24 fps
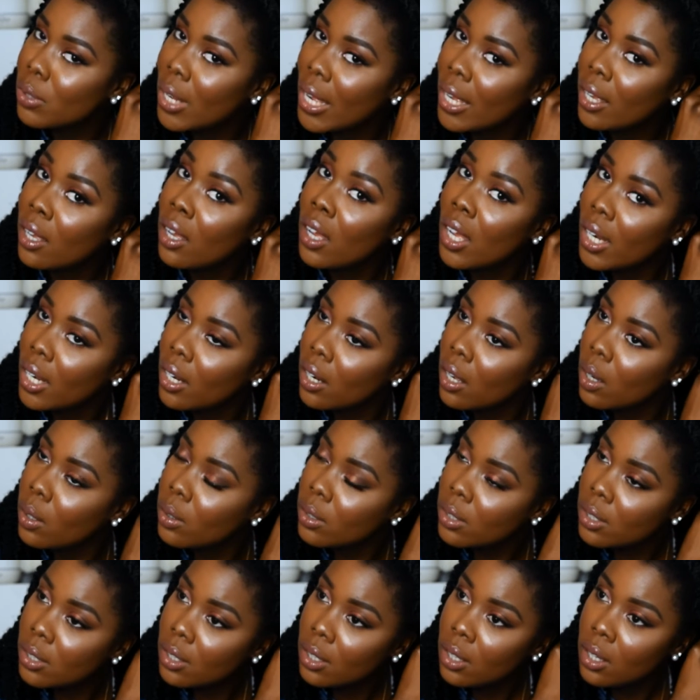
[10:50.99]
like, cut it
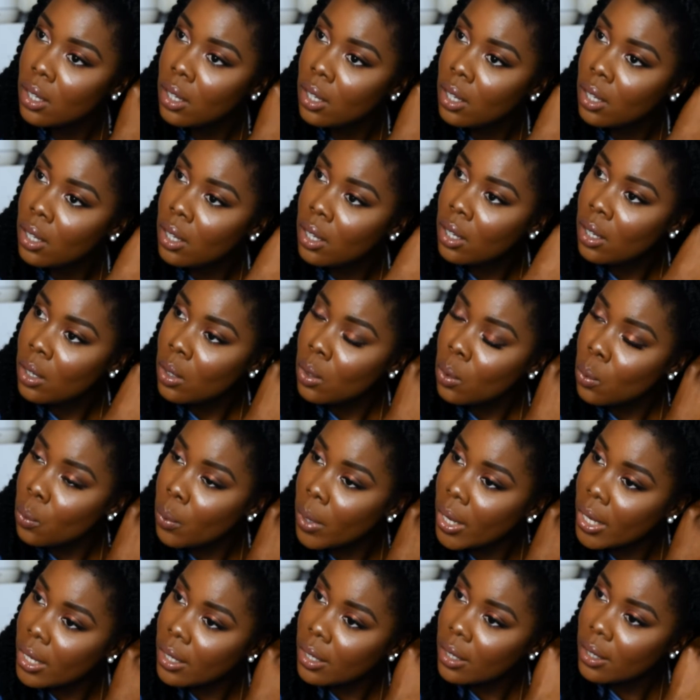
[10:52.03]
out
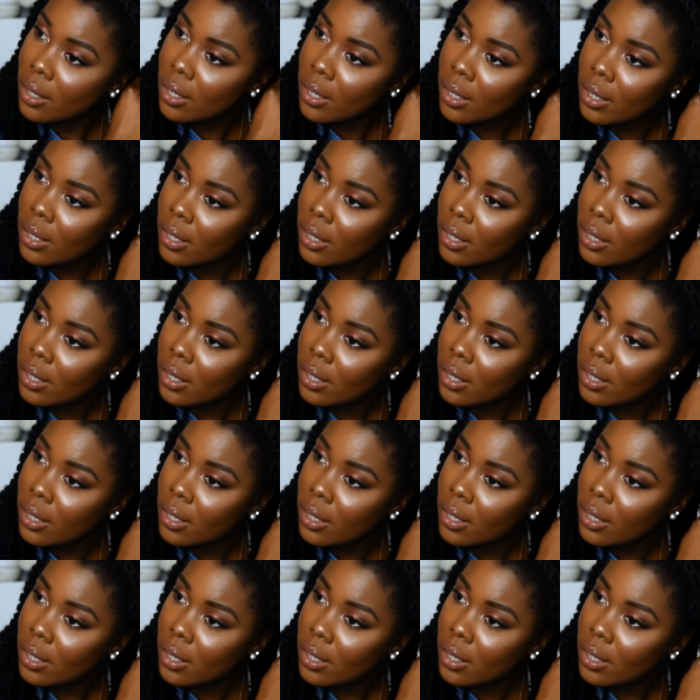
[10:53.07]
when